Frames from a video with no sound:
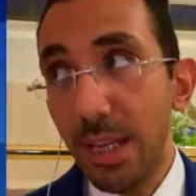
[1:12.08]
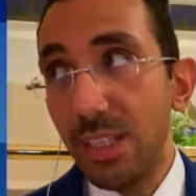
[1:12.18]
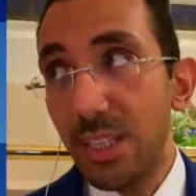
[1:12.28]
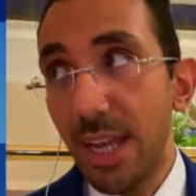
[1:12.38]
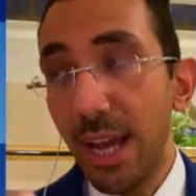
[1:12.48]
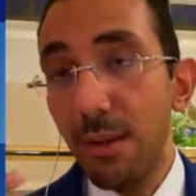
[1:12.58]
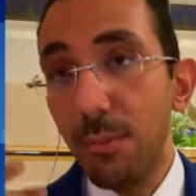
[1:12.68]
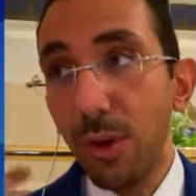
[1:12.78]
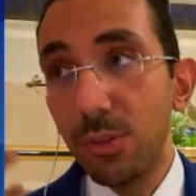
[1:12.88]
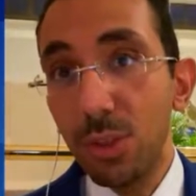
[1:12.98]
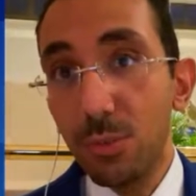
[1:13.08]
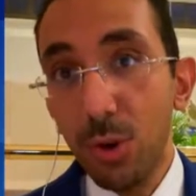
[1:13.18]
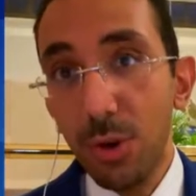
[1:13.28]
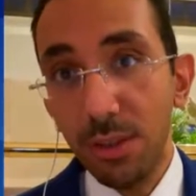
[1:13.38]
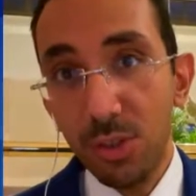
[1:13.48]
let's say, a more
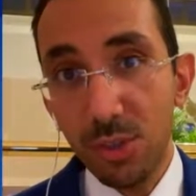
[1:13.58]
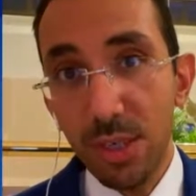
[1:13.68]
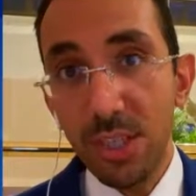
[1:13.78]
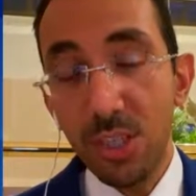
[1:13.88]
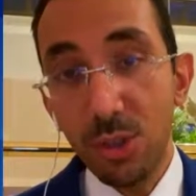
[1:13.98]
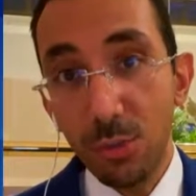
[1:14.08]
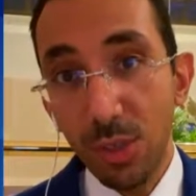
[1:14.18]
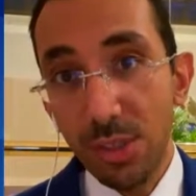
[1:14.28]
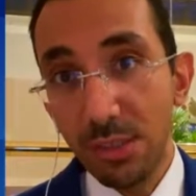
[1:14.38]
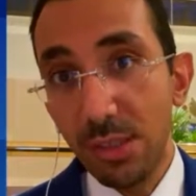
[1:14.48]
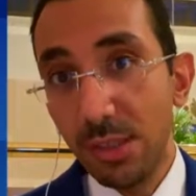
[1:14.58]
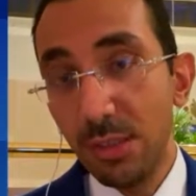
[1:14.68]
smoother transition towards uh,